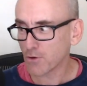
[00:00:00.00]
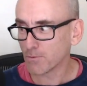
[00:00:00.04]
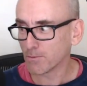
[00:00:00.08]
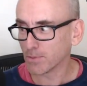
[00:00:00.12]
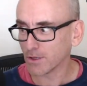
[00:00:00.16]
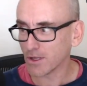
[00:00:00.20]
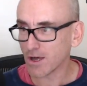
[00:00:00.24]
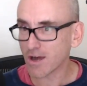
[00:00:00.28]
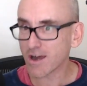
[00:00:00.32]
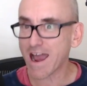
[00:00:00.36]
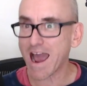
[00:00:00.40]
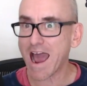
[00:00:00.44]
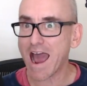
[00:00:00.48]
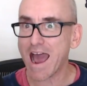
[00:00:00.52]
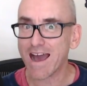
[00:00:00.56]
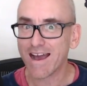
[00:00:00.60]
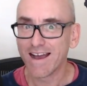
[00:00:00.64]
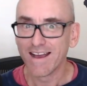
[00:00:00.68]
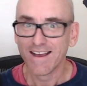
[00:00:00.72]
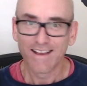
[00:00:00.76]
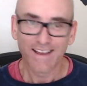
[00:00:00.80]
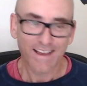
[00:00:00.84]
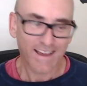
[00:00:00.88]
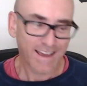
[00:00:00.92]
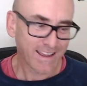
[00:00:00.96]
blogger,
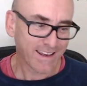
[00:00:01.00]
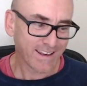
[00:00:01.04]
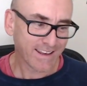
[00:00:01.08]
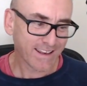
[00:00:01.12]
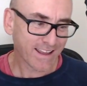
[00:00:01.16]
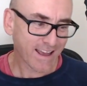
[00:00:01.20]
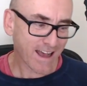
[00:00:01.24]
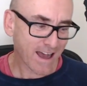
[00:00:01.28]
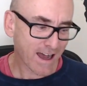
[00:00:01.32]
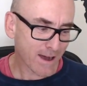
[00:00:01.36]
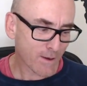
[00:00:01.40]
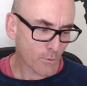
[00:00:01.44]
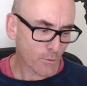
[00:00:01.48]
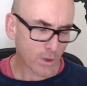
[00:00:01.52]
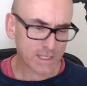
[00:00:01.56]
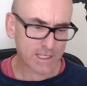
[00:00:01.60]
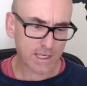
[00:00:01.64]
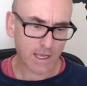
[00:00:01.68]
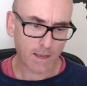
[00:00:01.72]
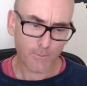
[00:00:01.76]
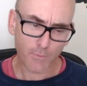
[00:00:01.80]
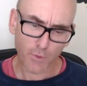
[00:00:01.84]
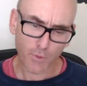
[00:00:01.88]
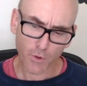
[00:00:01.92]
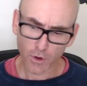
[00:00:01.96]
and we
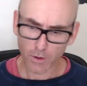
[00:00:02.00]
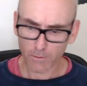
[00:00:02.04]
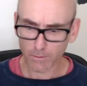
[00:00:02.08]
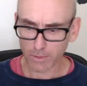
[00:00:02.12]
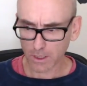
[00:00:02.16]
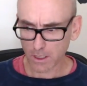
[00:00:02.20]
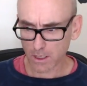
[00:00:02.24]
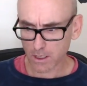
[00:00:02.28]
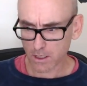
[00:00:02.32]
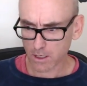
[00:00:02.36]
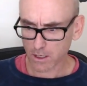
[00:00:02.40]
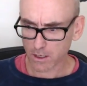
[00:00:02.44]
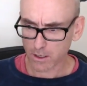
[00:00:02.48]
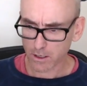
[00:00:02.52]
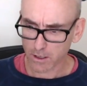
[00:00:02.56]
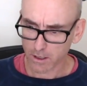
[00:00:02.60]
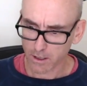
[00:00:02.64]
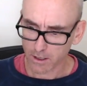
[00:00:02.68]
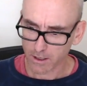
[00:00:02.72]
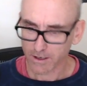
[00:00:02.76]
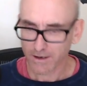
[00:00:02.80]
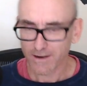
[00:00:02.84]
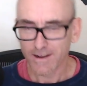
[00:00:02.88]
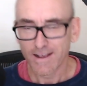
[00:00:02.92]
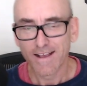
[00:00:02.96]
say pro
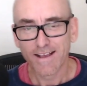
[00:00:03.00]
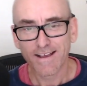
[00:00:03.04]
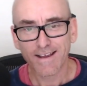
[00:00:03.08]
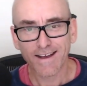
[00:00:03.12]
blogger.